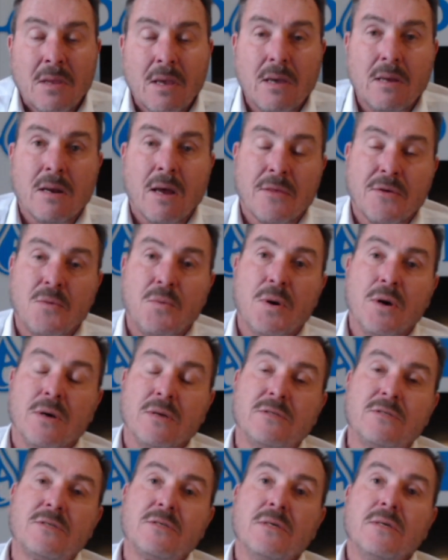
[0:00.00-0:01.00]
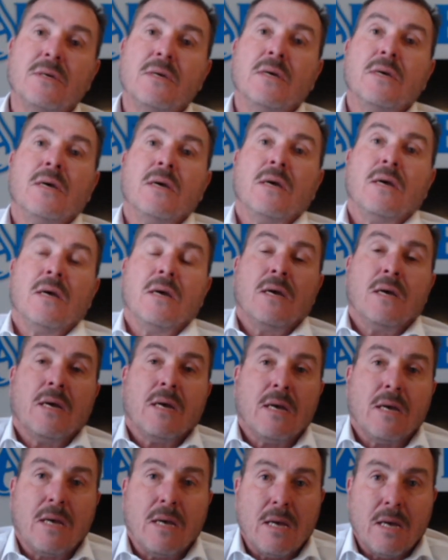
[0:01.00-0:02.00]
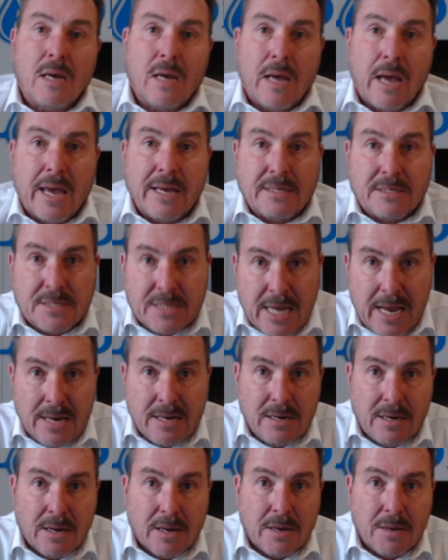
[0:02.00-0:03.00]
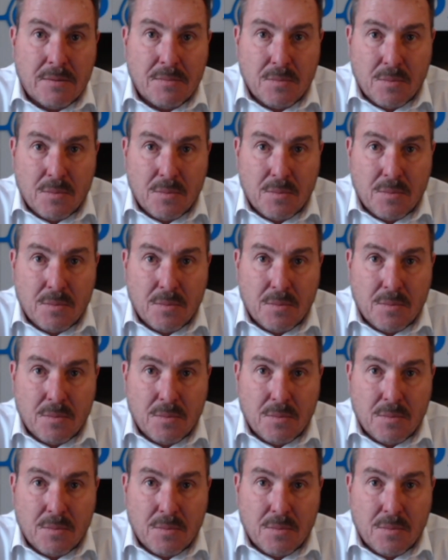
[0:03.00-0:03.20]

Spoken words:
In other words, a tender